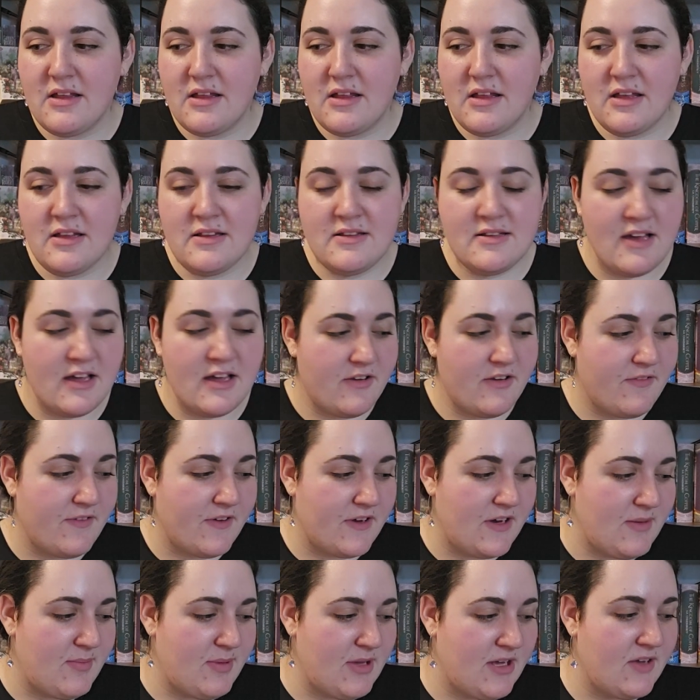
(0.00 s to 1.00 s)
It's of
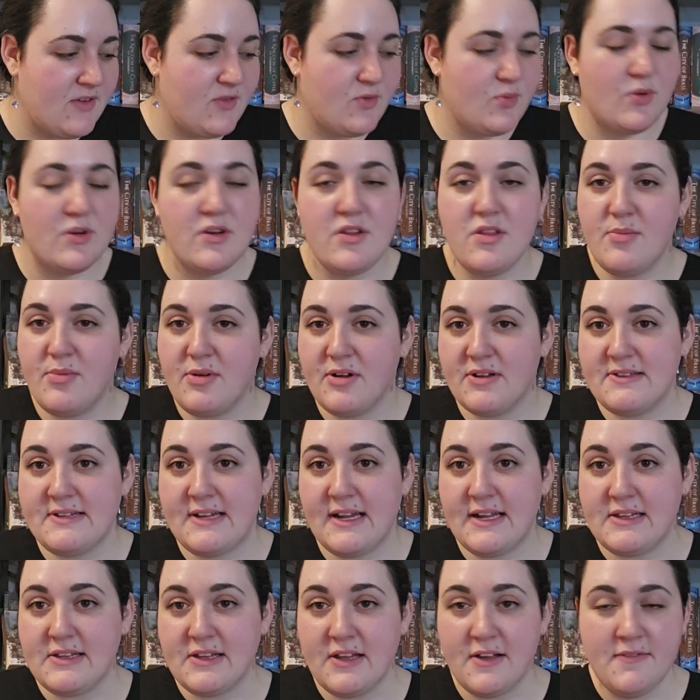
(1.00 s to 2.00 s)
funny because one of the books that
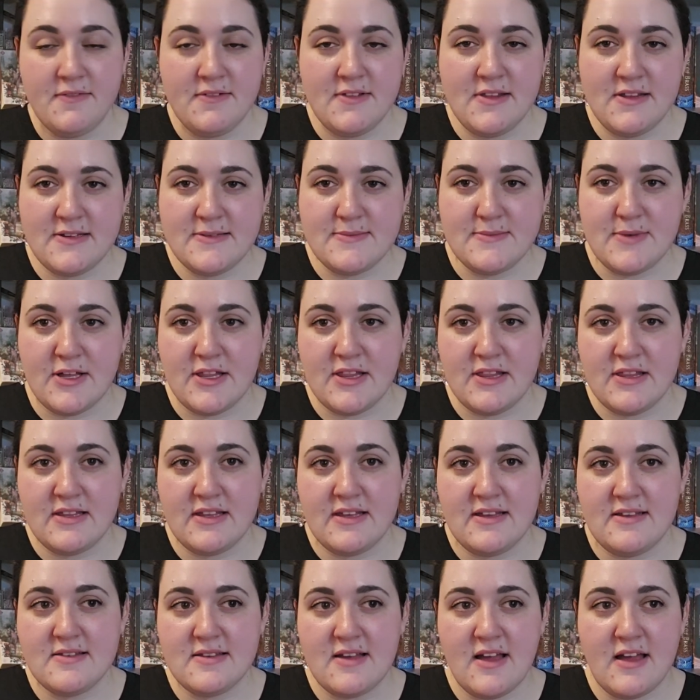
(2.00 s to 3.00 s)
I loved this month
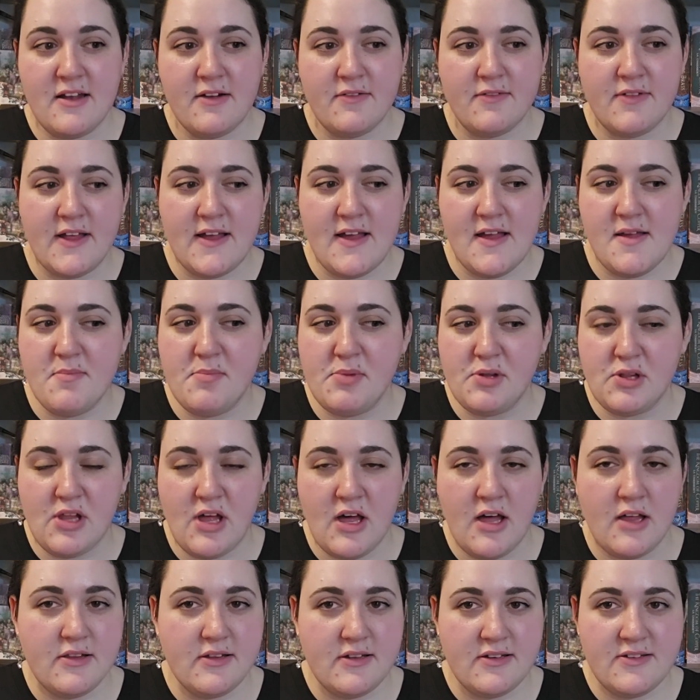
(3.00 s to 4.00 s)
is kind of like a
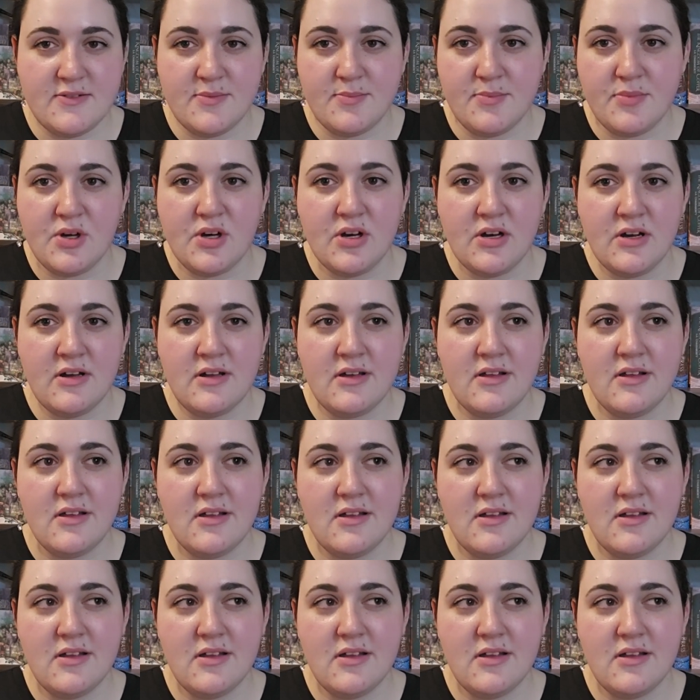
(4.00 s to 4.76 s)
plotless book,